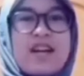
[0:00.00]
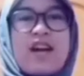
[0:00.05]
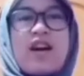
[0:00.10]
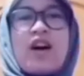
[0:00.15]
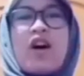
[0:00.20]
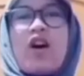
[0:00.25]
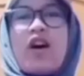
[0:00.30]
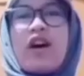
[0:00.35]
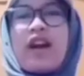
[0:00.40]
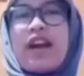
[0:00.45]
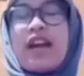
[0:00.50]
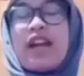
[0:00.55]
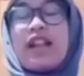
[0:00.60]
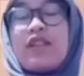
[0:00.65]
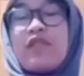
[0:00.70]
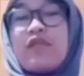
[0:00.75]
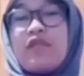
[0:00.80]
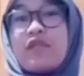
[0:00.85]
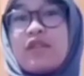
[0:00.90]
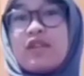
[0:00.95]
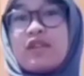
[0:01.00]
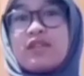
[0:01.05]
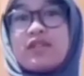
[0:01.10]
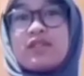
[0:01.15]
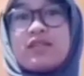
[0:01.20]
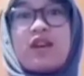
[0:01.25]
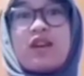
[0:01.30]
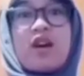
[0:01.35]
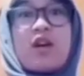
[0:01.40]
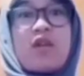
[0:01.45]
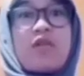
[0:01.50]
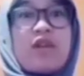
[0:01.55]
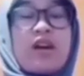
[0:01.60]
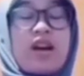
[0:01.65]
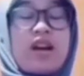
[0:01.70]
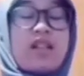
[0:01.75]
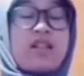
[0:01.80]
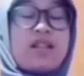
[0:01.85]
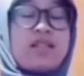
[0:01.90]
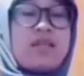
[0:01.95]
Okay, the first, we
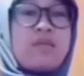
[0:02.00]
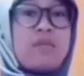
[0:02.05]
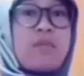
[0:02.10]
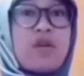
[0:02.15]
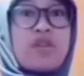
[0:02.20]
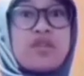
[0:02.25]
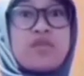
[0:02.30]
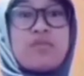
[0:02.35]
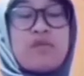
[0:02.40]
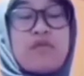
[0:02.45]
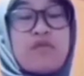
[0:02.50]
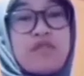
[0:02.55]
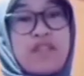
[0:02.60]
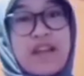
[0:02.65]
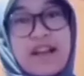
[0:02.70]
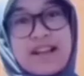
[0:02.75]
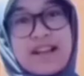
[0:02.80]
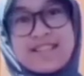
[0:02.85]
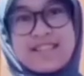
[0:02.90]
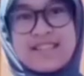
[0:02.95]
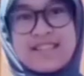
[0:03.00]
are learn about spoof text.